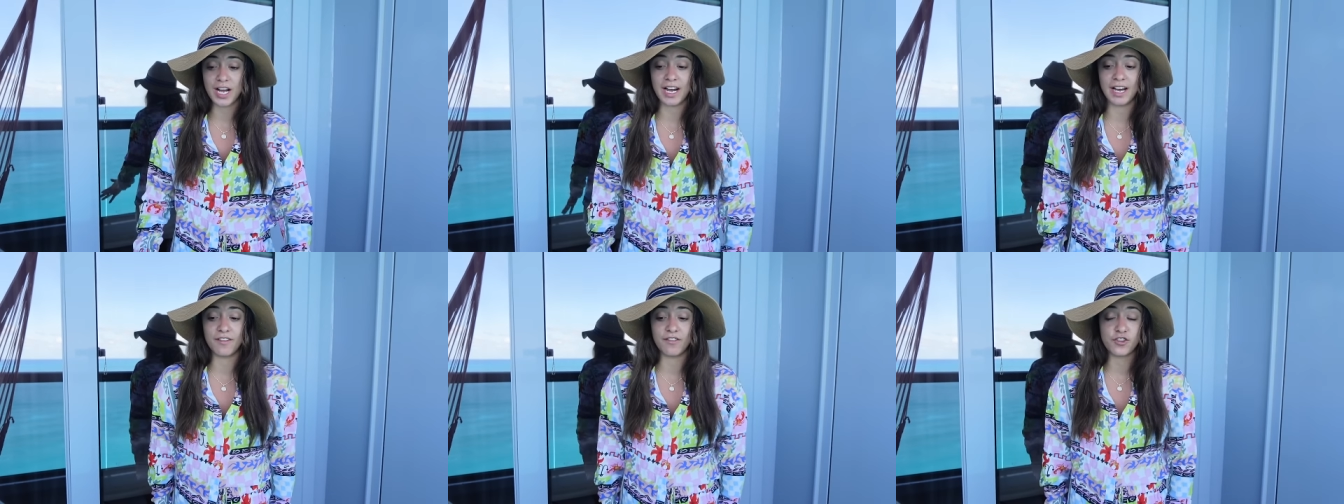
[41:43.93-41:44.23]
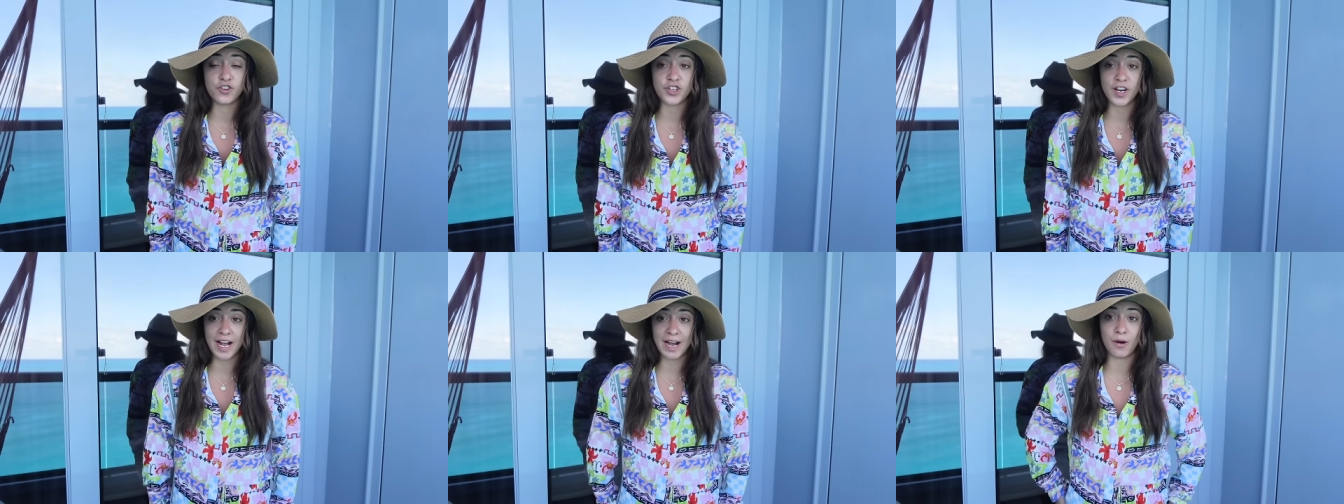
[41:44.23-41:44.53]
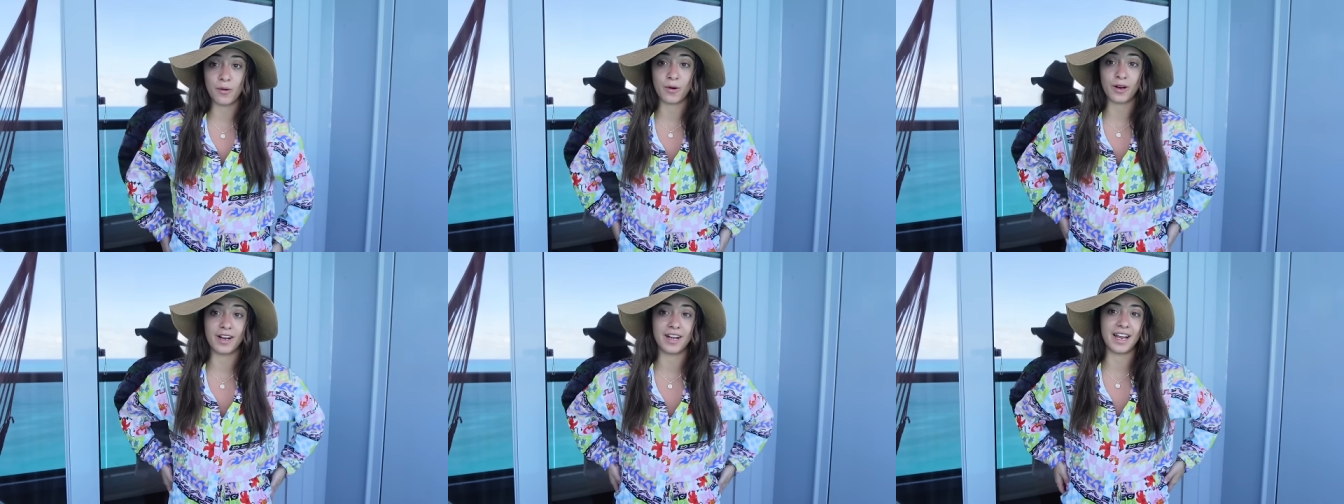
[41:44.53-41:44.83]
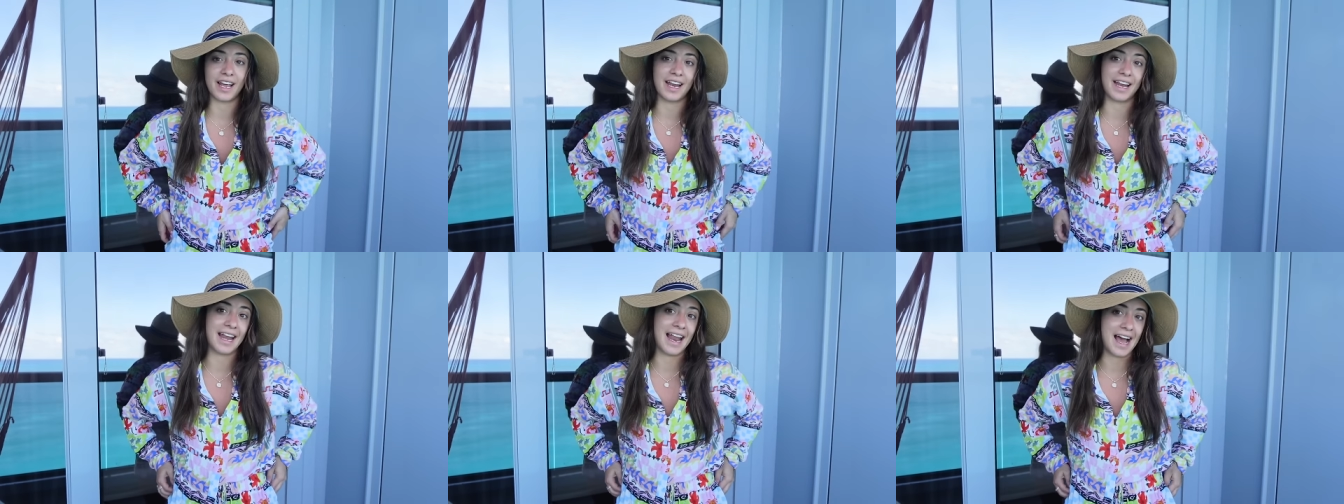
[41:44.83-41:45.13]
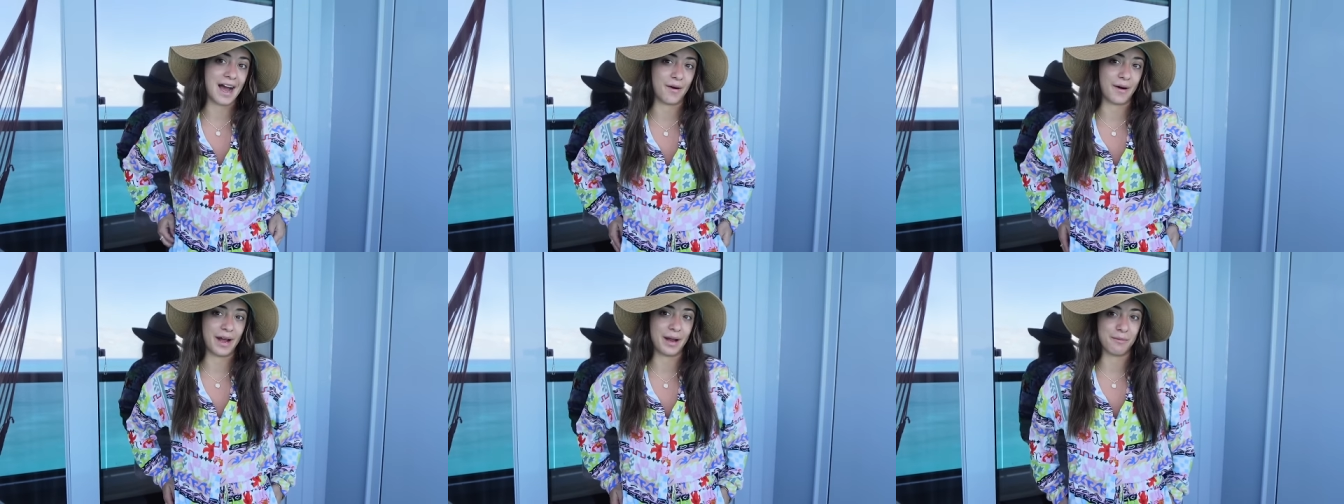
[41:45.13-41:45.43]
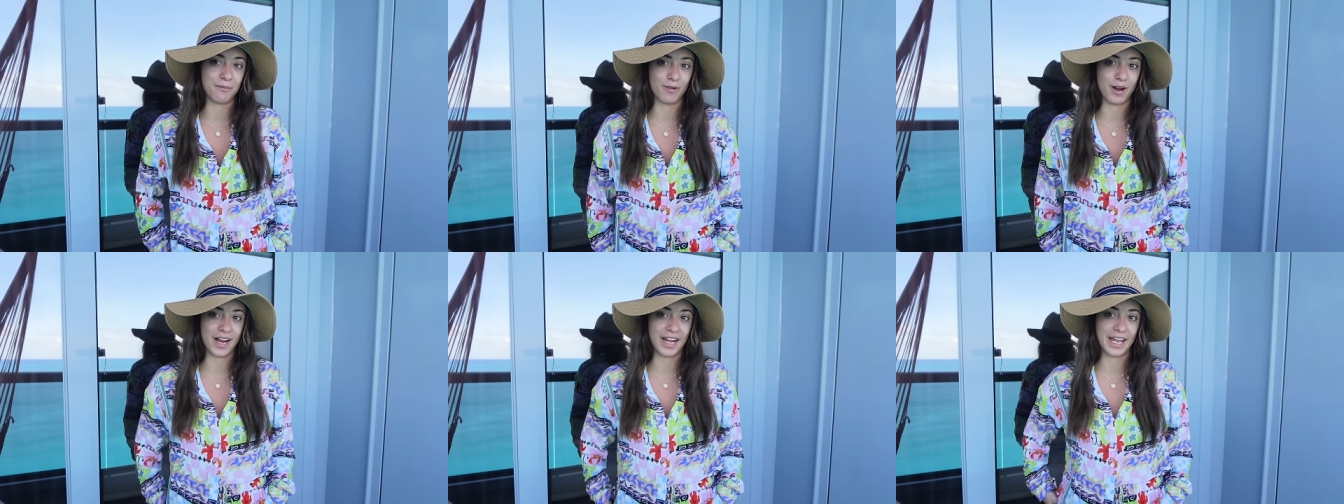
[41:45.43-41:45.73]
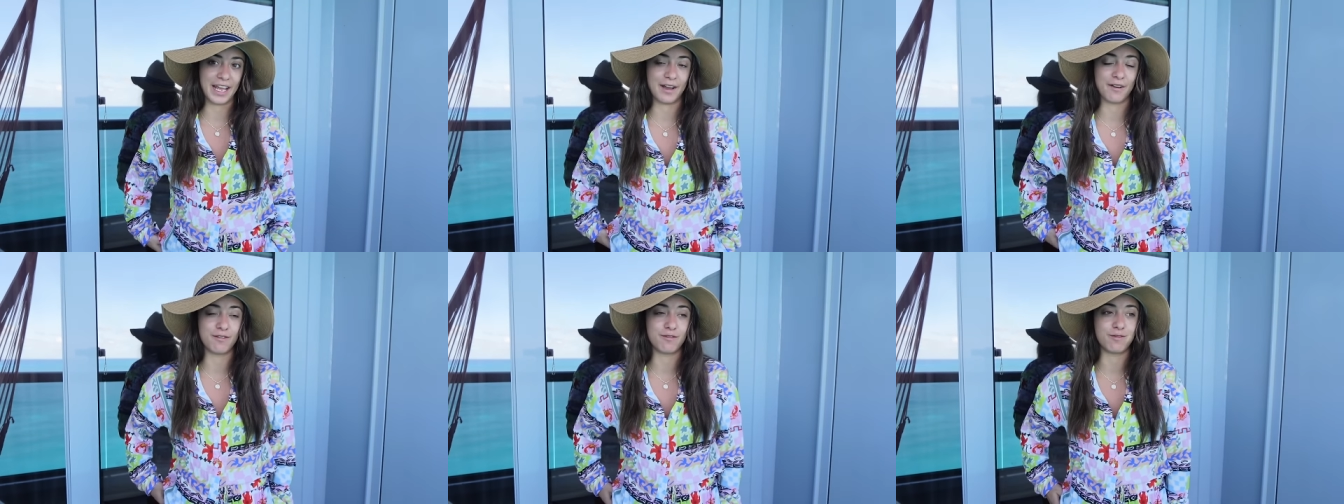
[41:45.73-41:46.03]
I've showered and now I'm
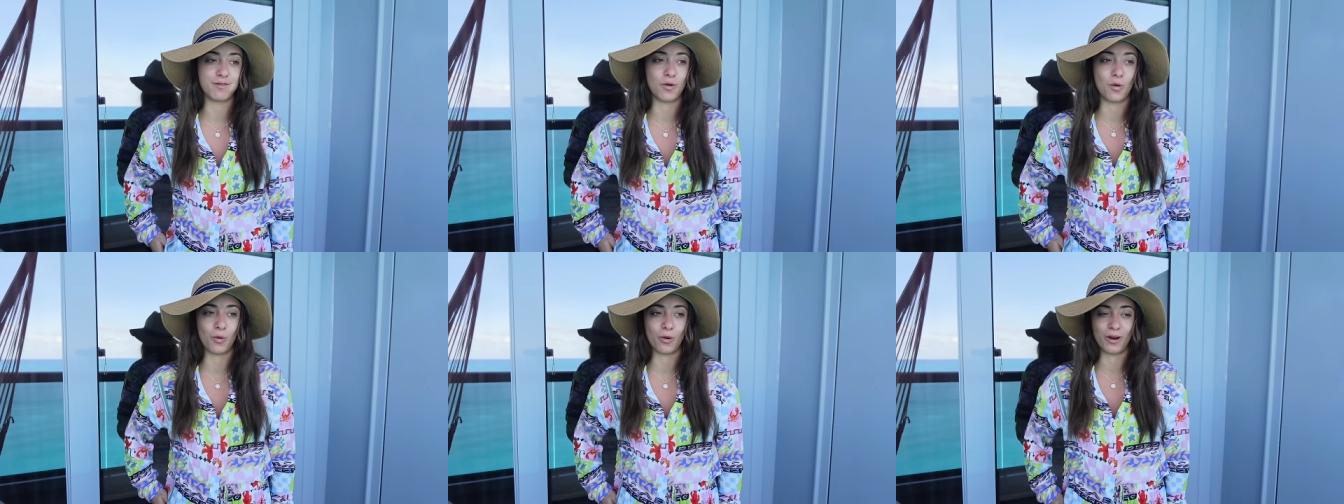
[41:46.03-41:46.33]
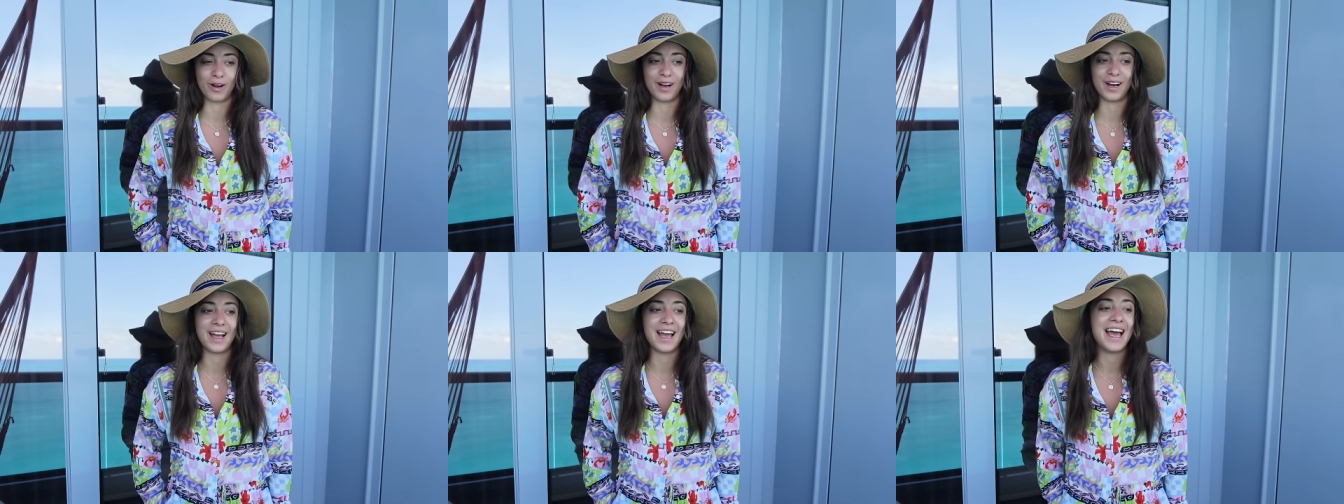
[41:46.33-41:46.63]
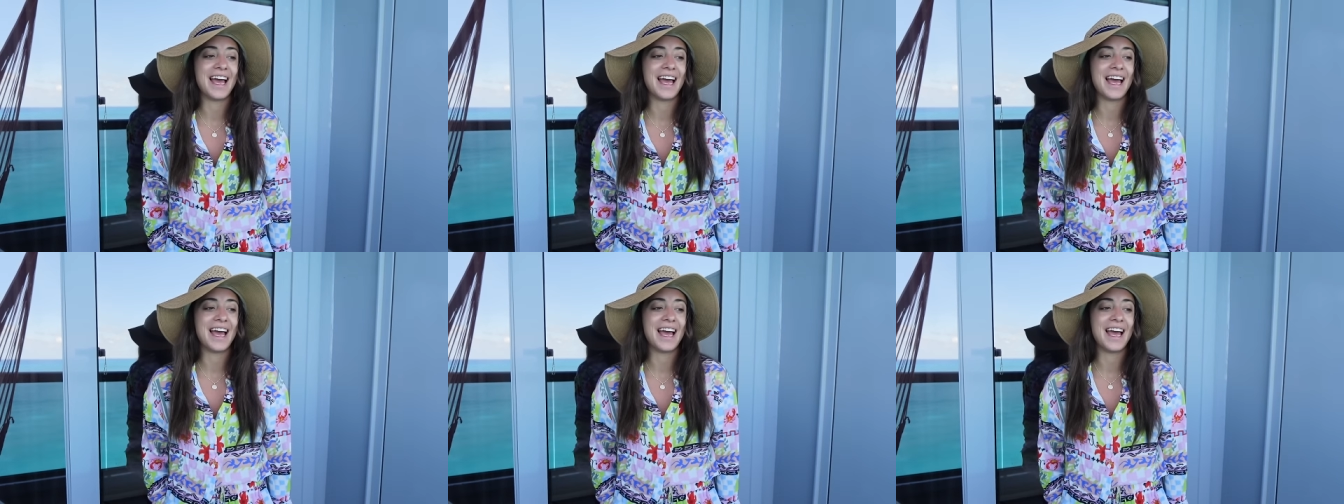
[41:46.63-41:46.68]
ready for